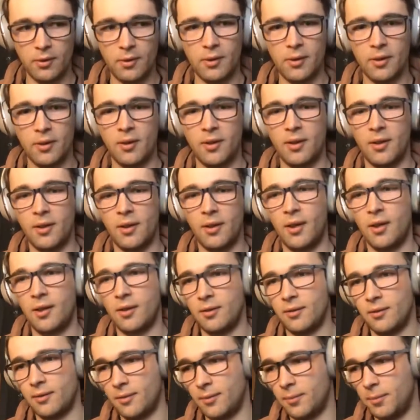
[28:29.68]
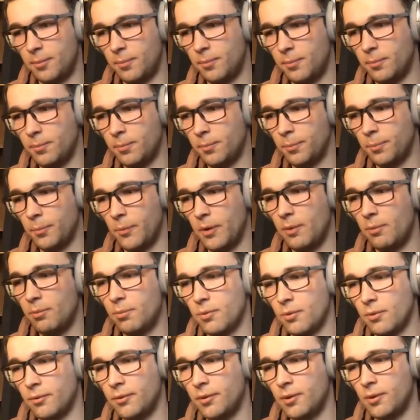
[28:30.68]
and
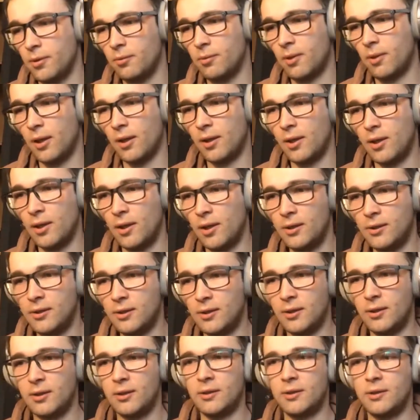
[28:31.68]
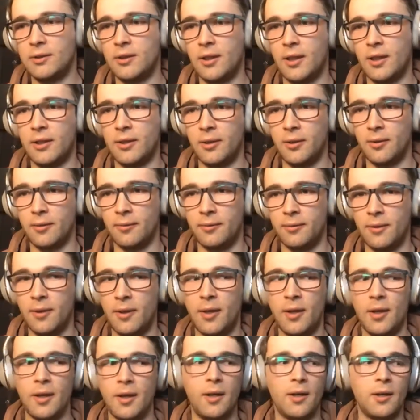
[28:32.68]
improve your rankings instead of
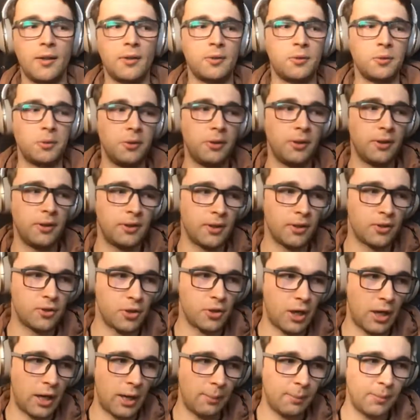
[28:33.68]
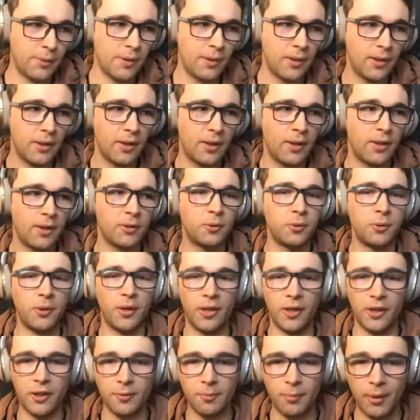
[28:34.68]
doing the job to
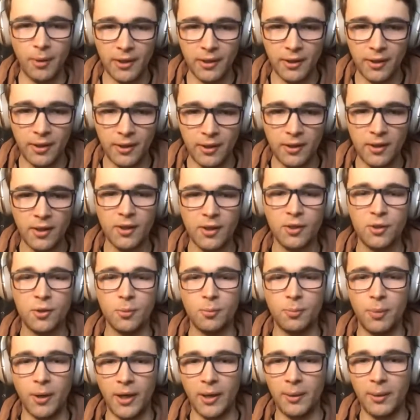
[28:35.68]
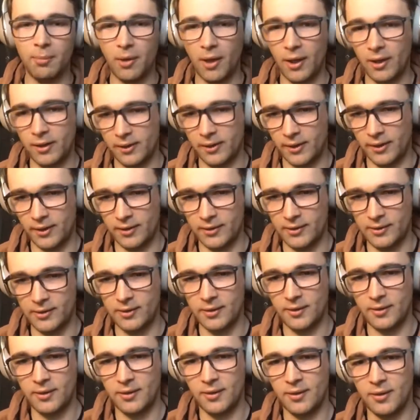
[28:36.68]
earn money to buy backlinks.
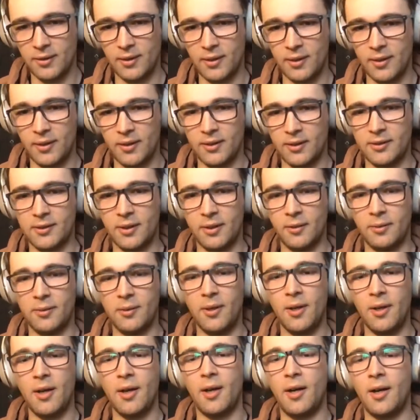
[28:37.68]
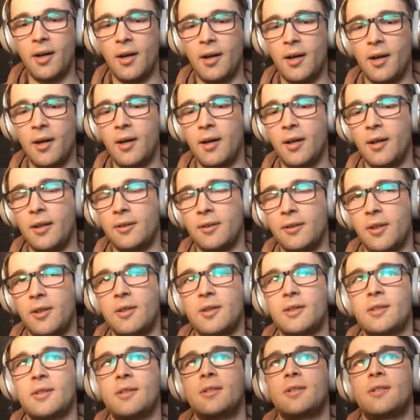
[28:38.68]
So there
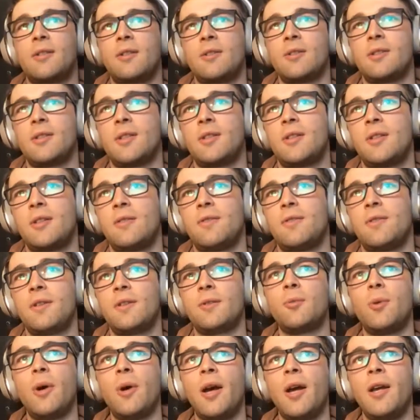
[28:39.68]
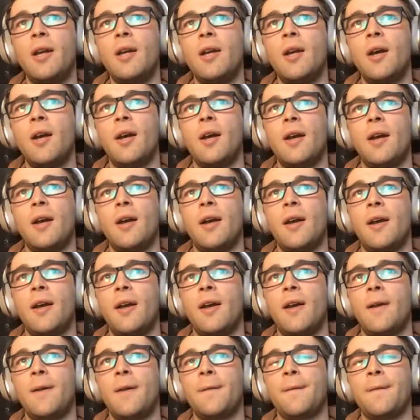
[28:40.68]
is a different way,
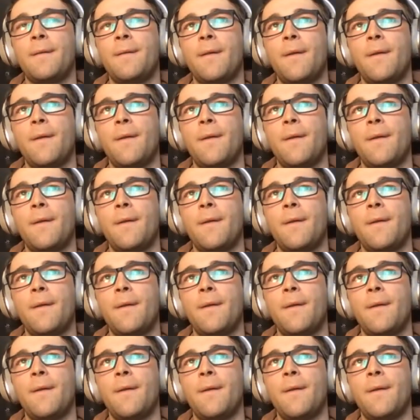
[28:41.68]
and